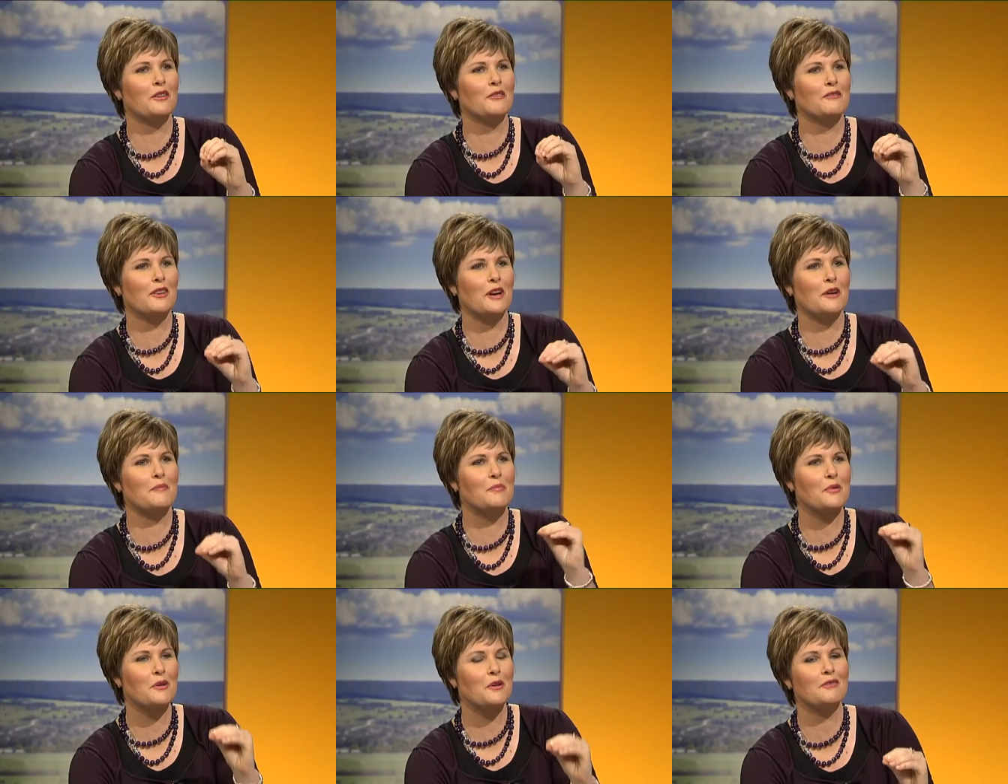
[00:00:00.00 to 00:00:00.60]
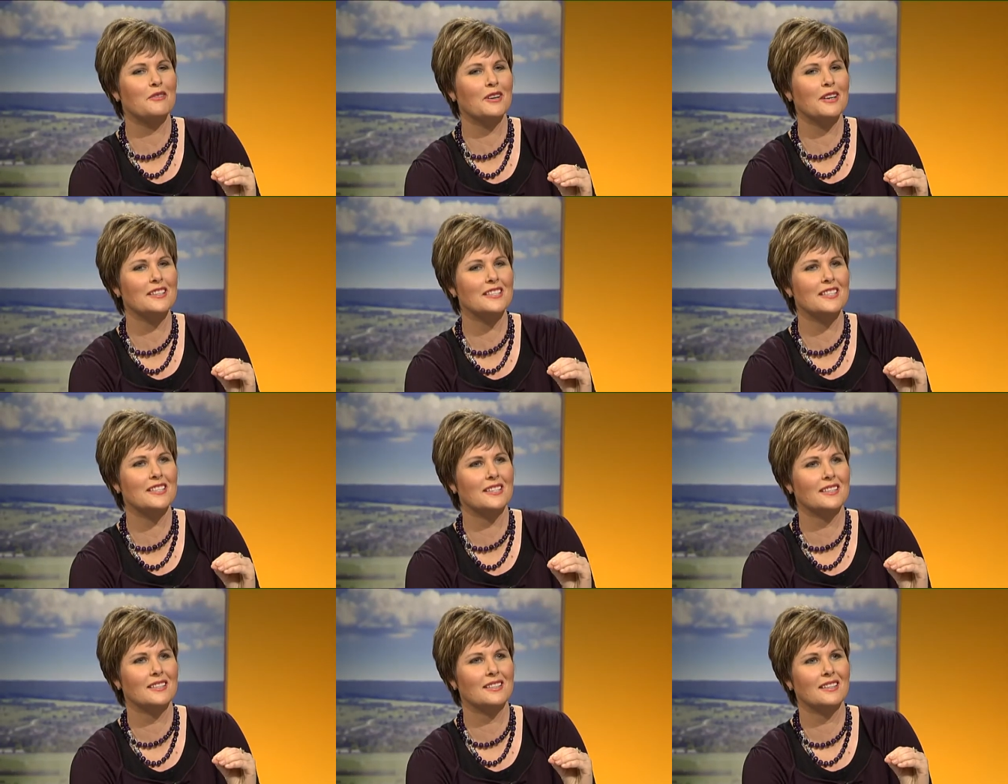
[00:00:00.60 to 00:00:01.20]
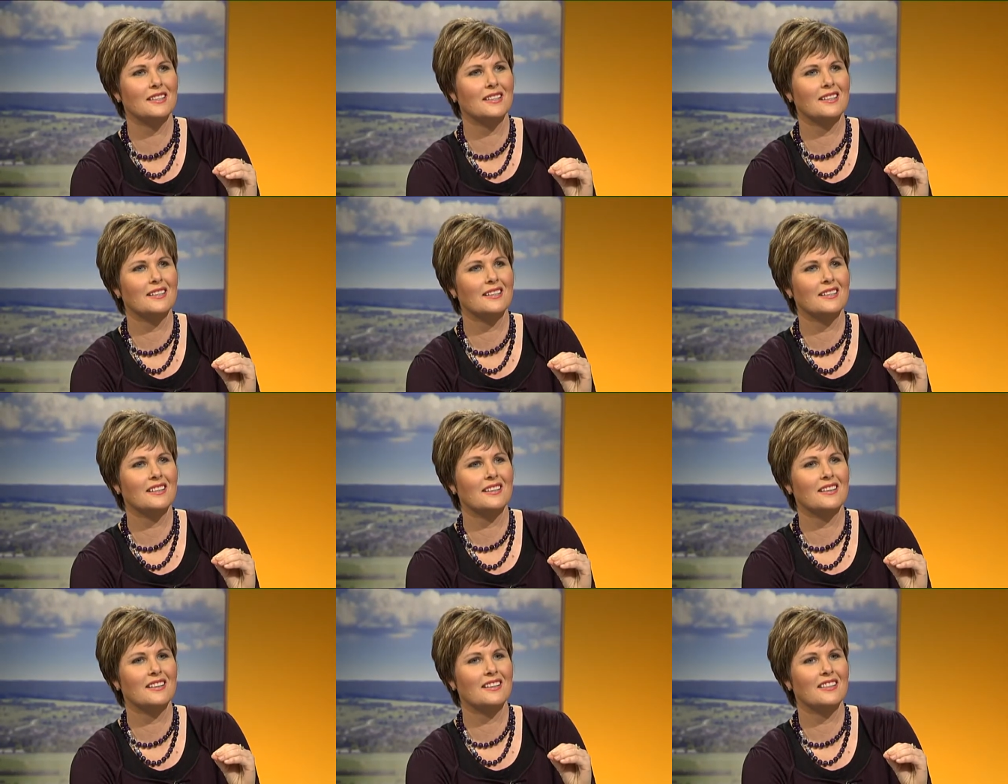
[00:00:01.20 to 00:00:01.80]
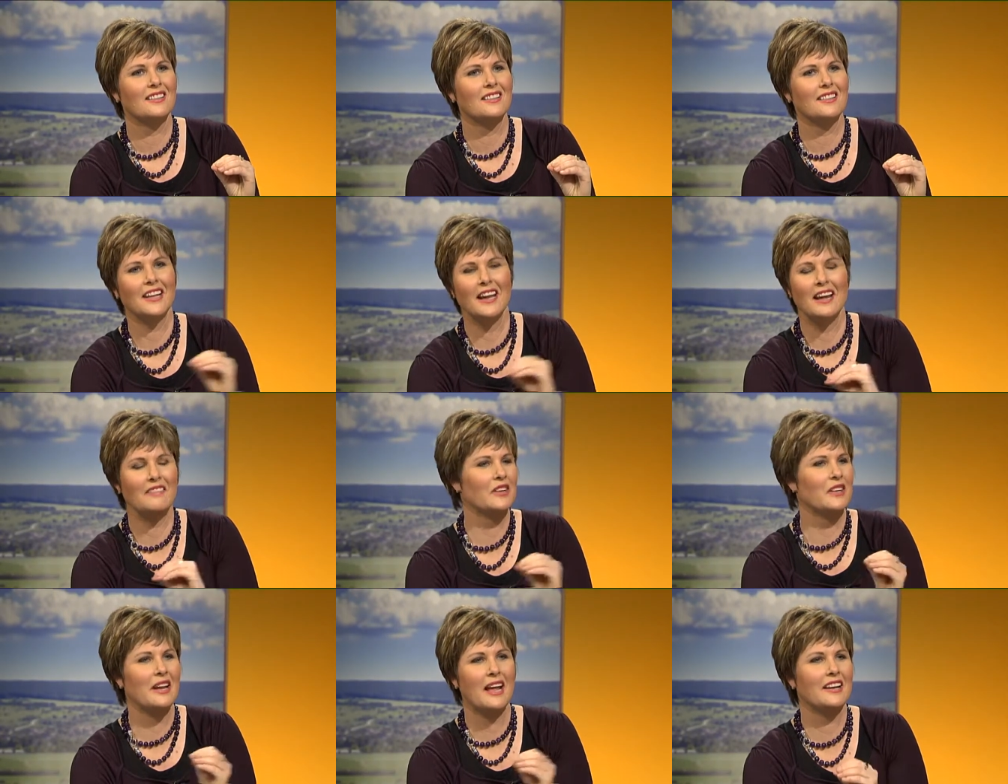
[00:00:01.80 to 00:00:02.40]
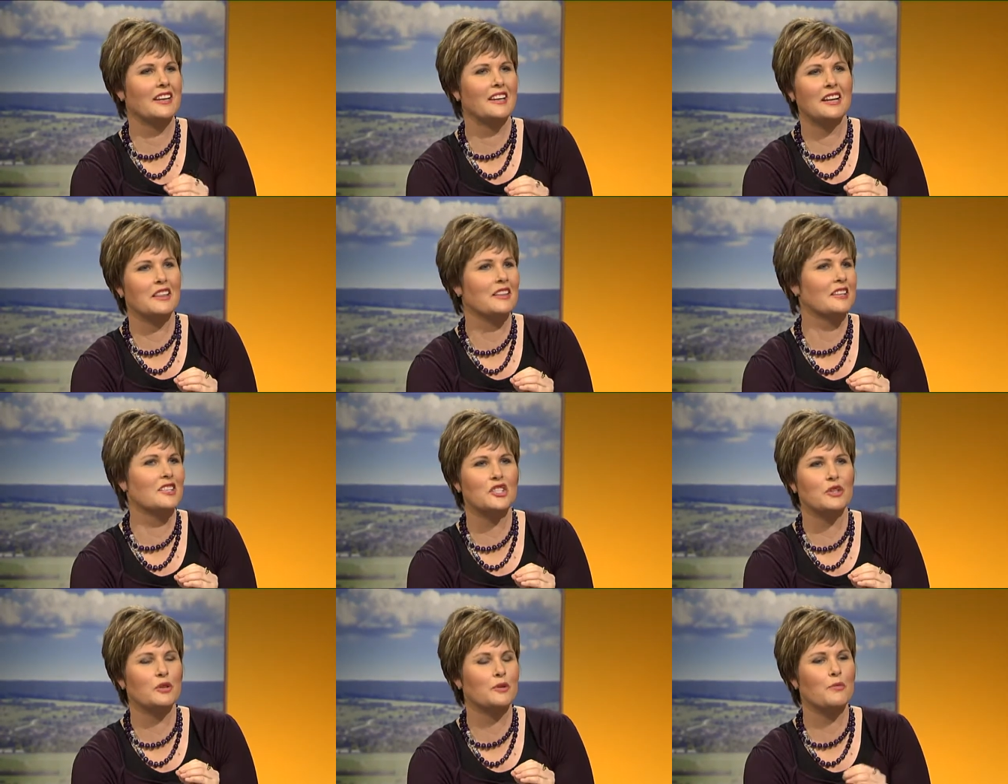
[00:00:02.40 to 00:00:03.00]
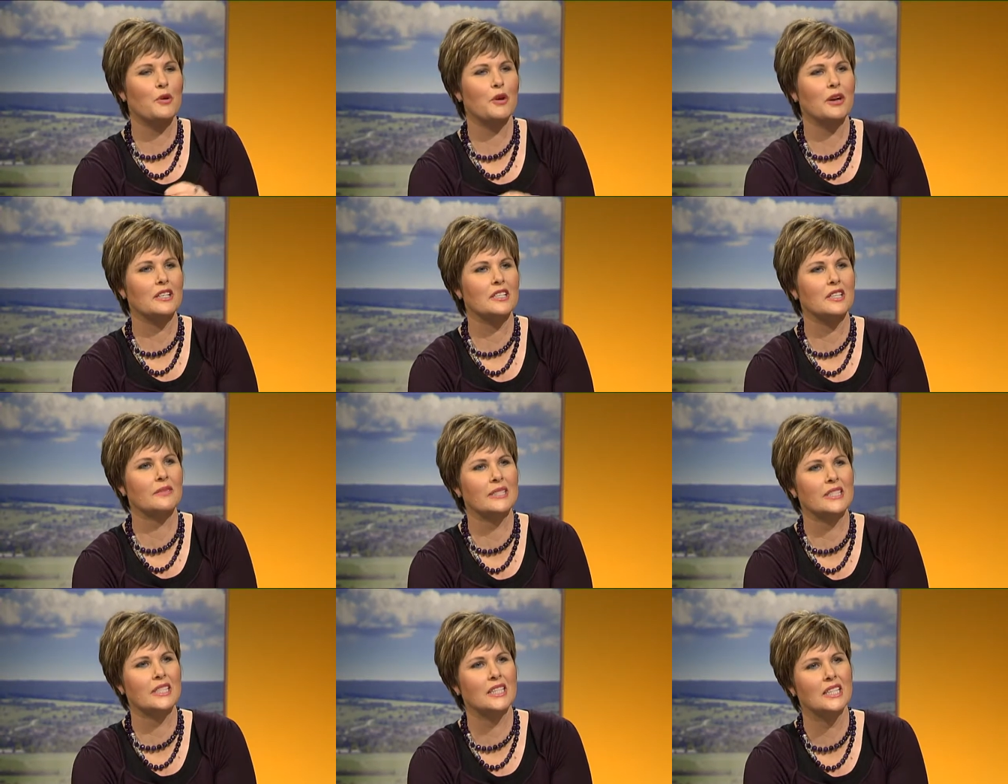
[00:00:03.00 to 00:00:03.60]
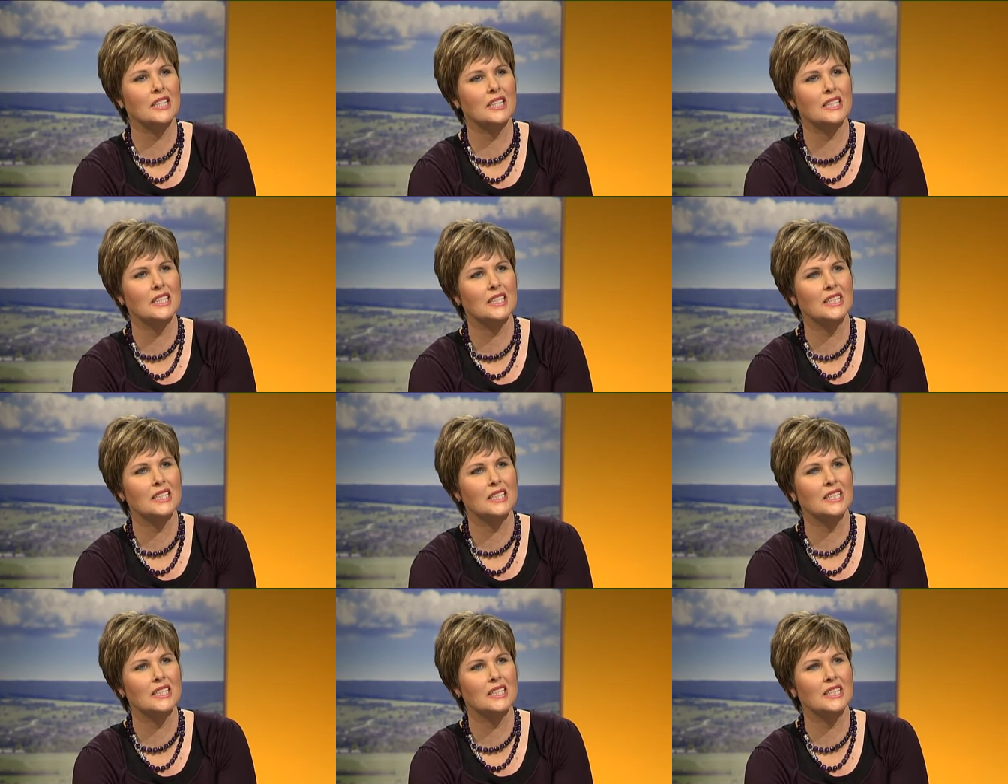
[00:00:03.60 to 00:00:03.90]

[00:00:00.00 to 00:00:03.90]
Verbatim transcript: on farm profits that haven't had anything to do with productivity.